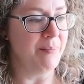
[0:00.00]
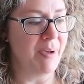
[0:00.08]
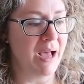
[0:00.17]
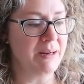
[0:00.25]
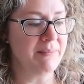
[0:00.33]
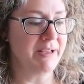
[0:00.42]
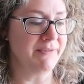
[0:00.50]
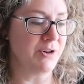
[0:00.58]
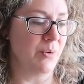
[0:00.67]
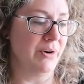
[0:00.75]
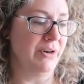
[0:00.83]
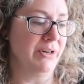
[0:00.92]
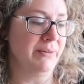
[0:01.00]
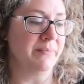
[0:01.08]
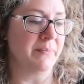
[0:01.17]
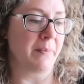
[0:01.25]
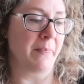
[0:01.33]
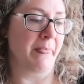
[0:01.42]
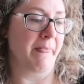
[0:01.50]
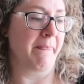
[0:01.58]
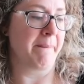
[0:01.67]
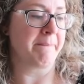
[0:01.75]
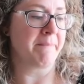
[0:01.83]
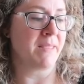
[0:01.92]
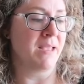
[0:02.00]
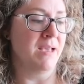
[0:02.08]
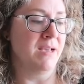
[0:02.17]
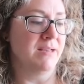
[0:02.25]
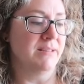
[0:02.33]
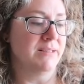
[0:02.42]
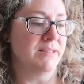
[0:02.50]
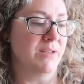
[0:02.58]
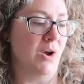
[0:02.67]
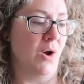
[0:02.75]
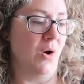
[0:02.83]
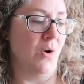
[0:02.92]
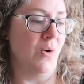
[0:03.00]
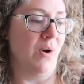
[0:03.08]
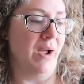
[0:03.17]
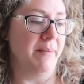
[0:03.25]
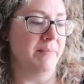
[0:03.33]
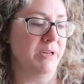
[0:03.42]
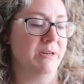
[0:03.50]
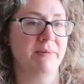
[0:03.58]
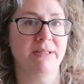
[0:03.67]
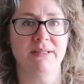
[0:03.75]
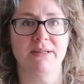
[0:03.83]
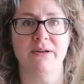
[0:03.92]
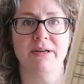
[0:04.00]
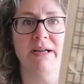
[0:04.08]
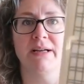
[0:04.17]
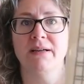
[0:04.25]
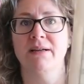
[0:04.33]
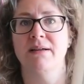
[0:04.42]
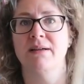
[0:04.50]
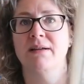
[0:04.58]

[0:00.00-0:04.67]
Bottom left corner. So I'm going to be starting